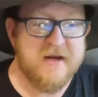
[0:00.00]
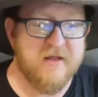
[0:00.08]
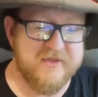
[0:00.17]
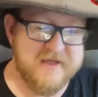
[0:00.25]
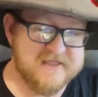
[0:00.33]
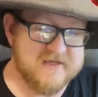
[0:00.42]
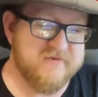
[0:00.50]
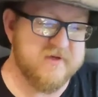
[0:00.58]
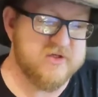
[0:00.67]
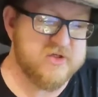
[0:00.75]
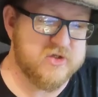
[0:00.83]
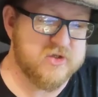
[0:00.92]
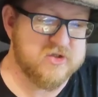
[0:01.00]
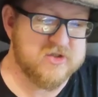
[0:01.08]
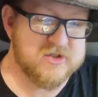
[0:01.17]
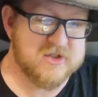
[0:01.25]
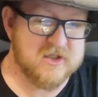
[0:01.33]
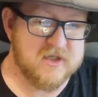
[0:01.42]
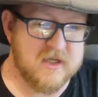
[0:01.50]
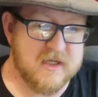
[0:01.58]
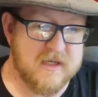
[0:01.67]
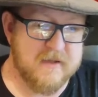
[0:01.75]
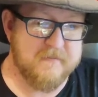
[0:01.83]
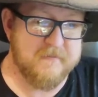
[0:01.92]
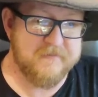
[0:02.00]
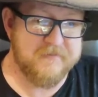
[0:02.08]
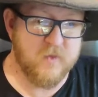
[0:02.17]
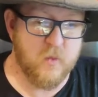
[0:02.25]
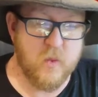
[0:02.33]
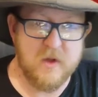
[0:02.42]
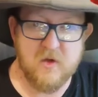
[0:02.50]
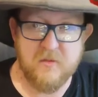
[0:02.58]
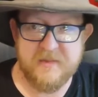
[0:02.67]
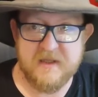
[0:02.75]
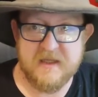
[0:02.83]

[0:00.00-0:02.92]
Now, these adventures um, will